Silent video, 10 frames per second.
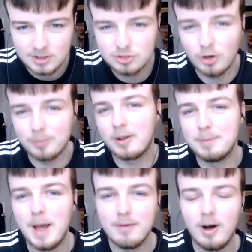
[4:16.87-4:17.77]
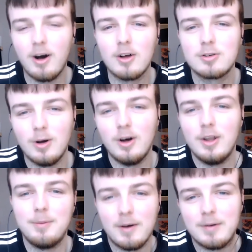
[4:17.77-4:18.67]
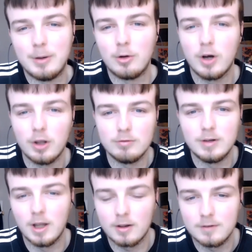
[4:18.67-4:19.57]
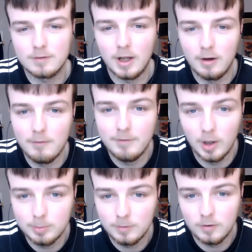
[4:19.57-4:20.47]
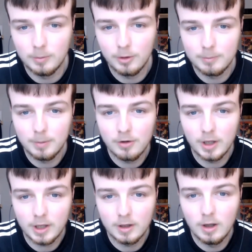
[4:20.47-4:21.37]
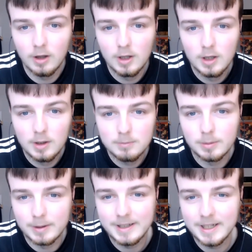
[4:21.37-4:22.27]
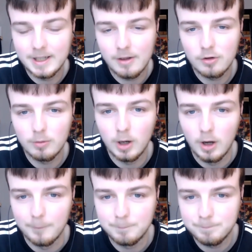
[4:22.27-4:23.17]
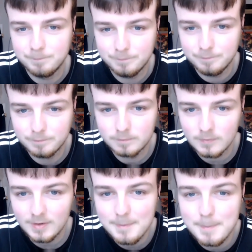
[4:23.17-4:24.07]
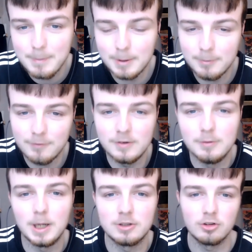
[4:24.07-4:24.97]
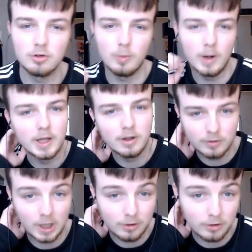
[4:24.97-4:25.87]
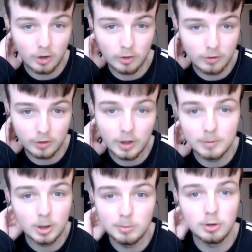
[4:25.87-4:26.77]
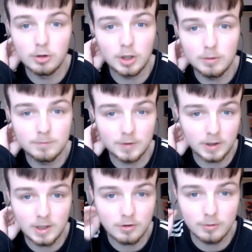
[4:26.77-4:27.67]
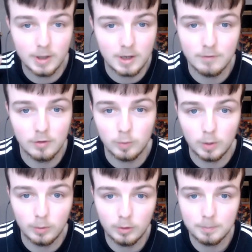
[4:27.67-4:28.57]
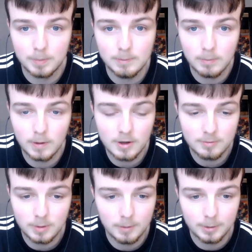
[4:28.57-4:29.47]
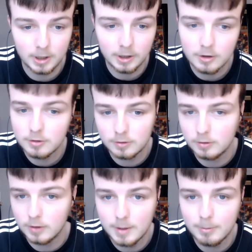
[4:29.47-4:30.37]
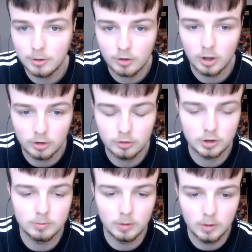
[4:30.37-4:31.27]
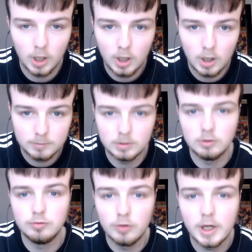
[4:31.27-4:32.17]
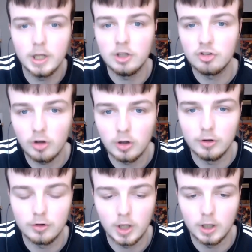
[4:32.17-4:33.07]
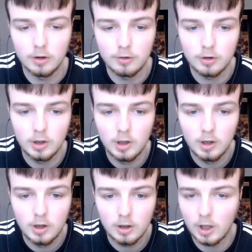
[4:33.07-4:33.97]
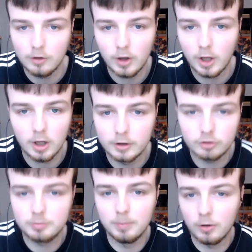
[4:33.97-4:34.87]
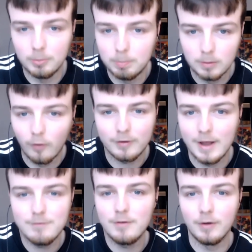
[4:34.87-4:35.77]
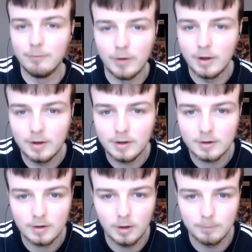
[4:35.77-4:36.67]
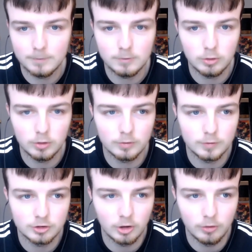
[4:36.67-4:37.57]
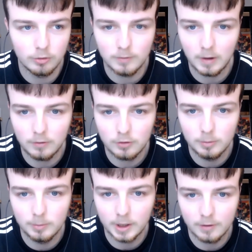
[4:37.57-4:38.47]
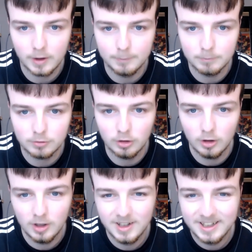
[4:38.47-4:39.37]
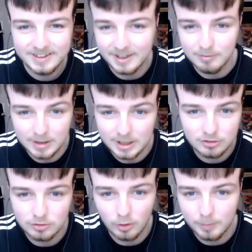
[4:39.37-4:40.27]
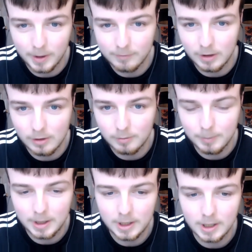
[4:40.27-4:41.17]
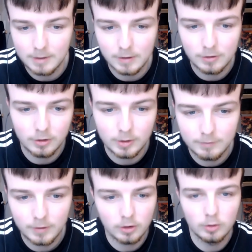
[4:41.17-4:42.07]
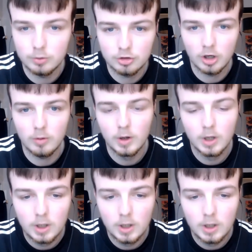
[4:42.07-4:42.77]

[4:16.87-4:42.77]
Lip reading: dropped is a bit of a harsh word, but I think we all kind of realise after that Villa performance in particular, probably needed to maybe have a few matches away. And honestly, at the moment, I don't think Keane's doing anything to warrant being replaced by him again. Him and Tarkowski were both really solid. And like I say, kind of just must have blocked everything, really, for Chelsea to have had so many attempts that didn't really draw Pickford into making anything too difficult. So,